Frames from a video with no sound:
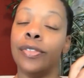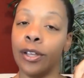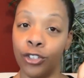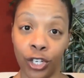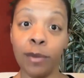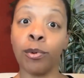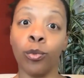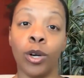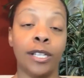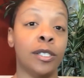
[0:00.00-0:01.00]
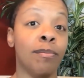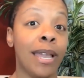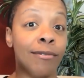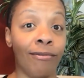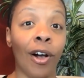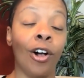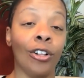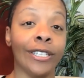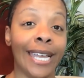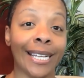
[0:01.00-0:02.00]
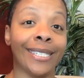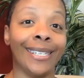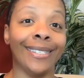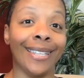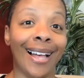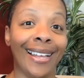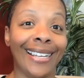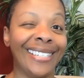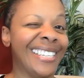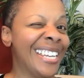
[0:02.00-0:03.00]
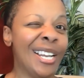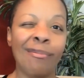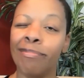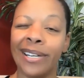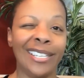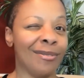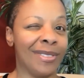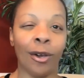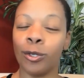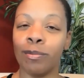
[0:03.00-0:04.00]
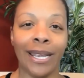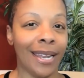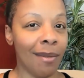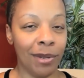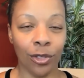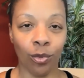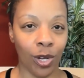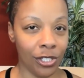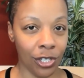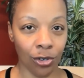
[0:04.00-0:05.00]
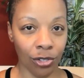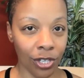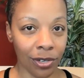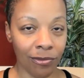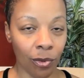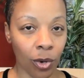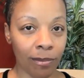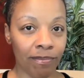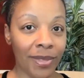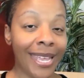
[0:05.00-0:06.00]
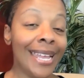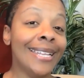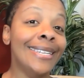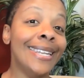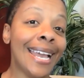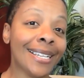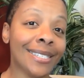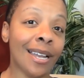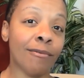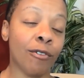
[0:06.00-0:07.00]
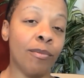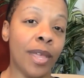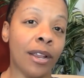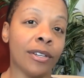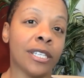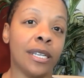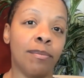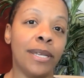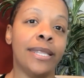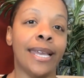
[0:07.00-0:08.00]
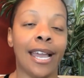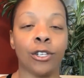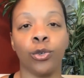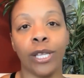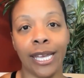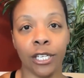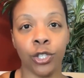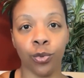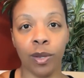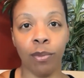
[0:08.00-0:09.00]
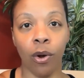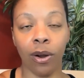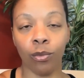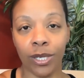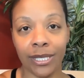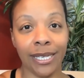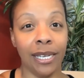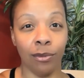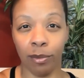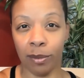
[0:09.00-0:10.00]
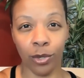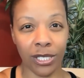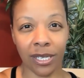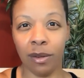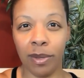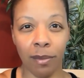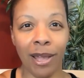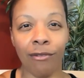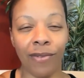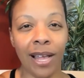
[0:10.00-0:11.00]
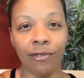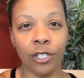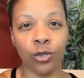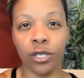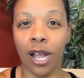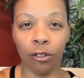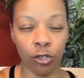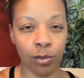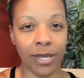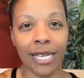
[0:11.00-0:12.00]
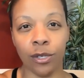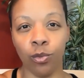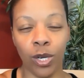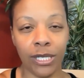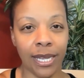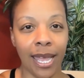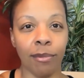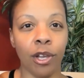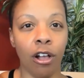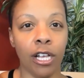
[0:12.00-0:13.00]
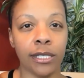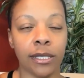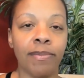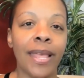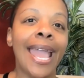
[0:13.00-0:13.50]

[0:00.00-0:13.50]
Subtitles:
the cheaper ones may fall next in line, but those may not be the ones that you're looking for. Next up from there is going to be the actual X3 bar. Once again, remember, it's going to be about $500, but that's a one-time cost.